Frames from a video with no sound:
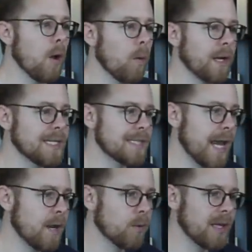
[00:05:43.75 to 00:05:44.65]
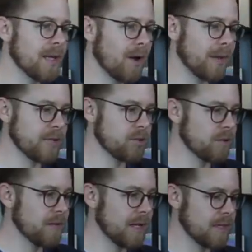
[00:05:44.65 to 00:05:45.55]
when instead, really, all I should
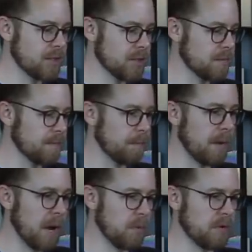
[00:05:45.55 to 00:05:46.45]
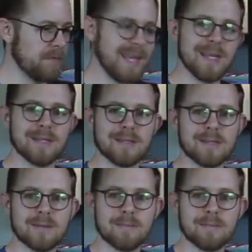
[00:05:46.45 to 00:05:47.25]
have done is just bought one of these.